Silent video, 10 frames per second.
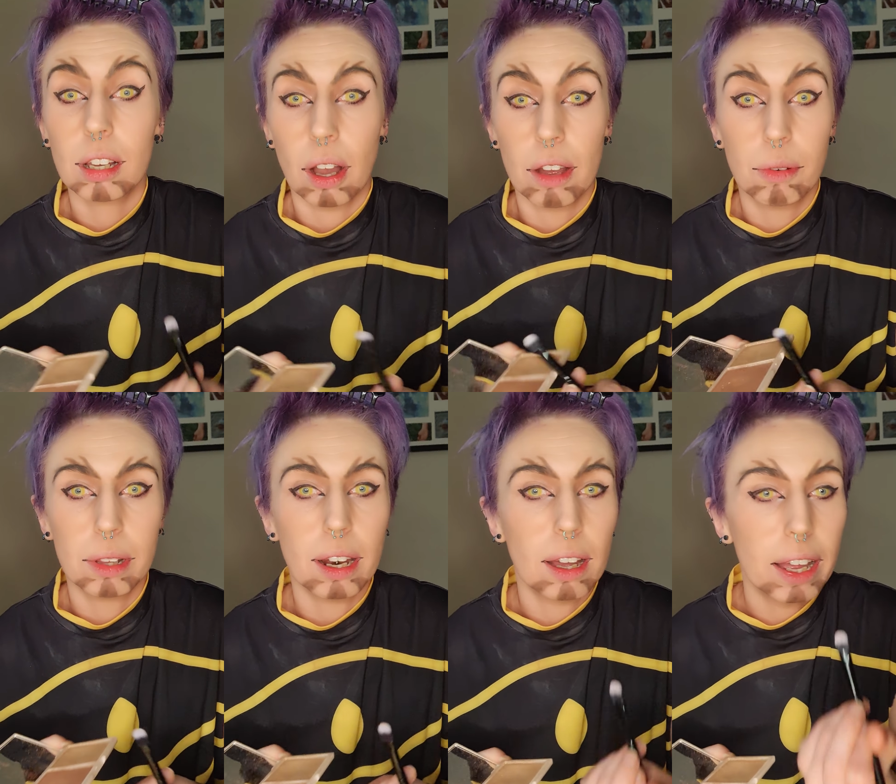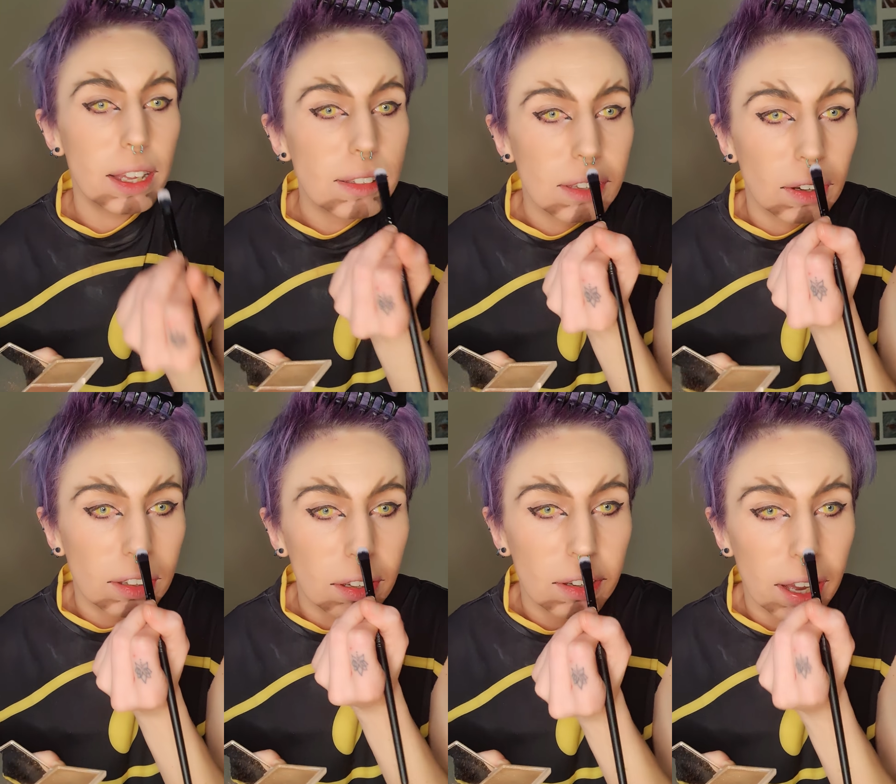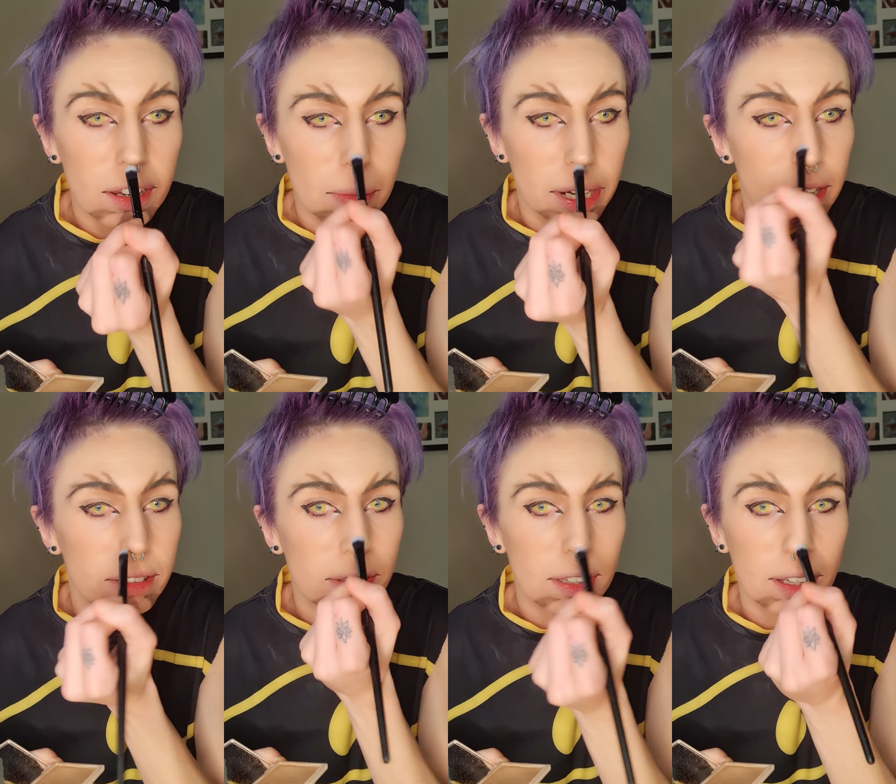over with the light. So I do end of my nose,